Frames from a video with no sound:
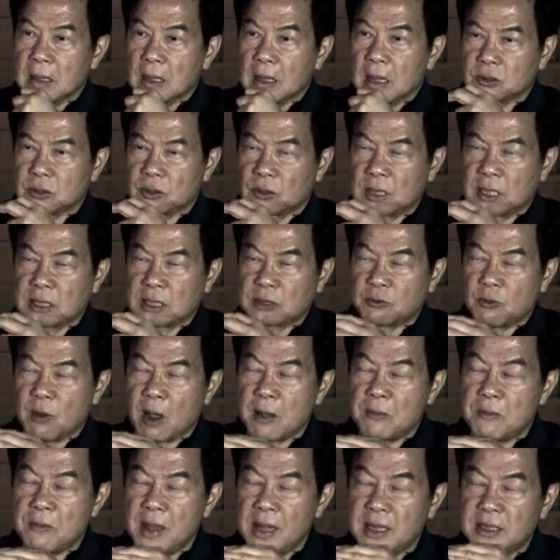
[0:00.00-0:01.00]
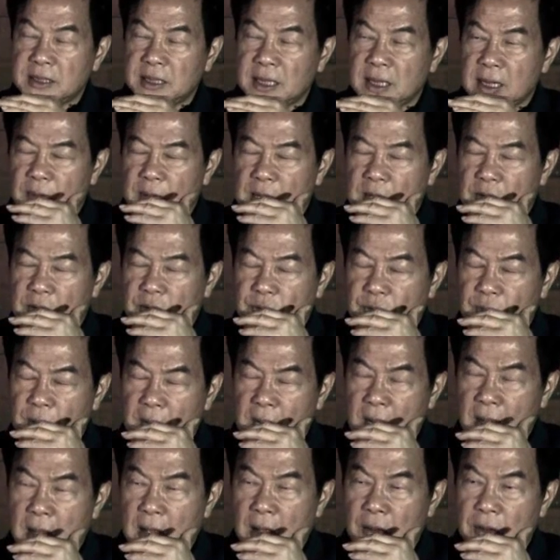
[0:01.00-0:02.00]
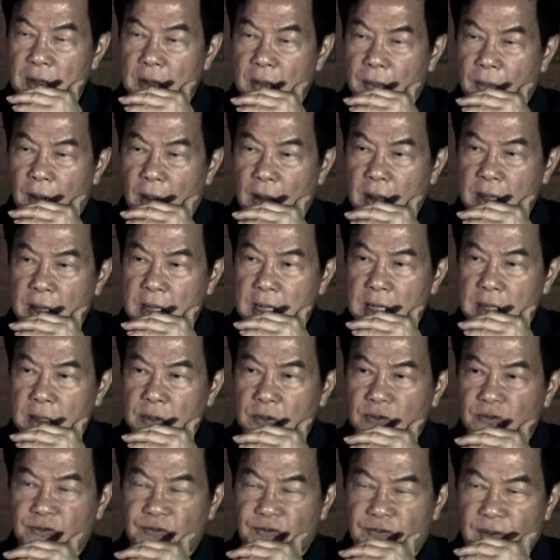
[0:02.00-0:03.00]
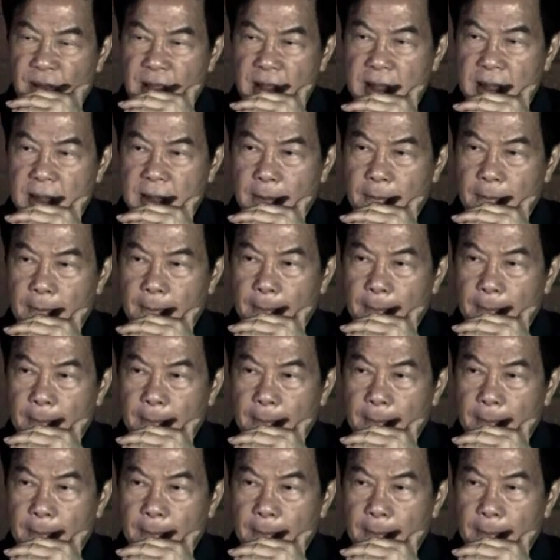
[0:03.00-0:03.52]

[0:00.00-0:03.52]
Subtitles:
so that's why magic, it trigger out the body to fight,